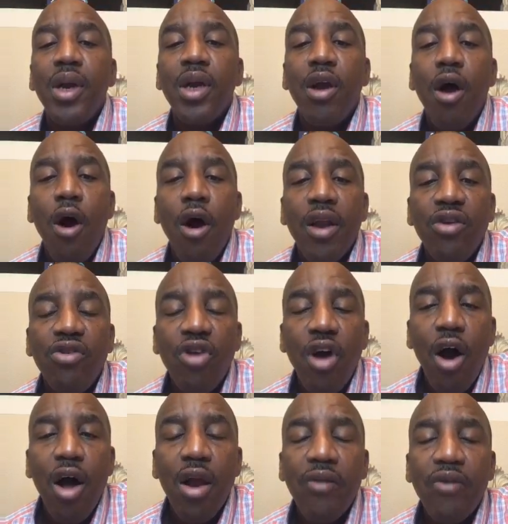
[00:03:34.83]
God is
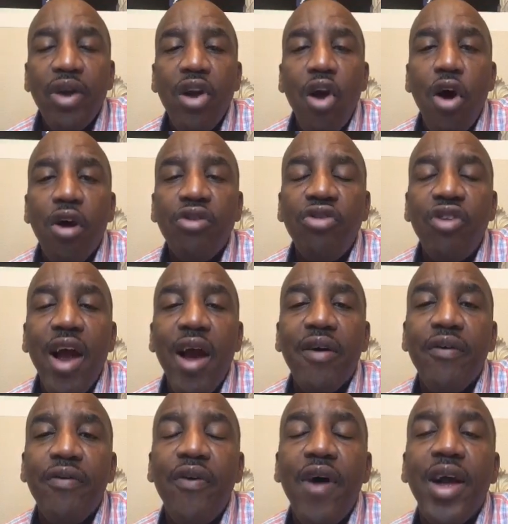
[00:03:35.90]
honoring our
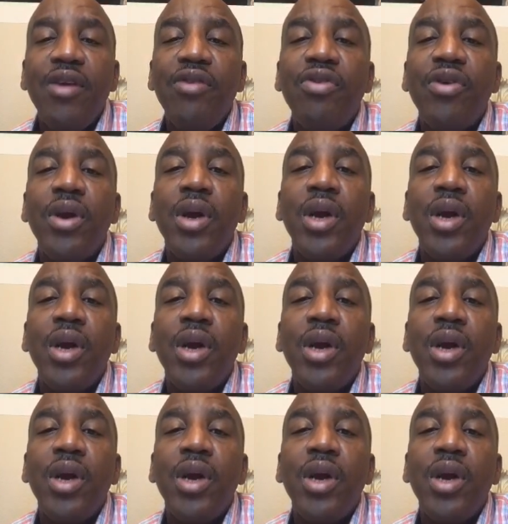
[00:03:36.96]
sacrifice.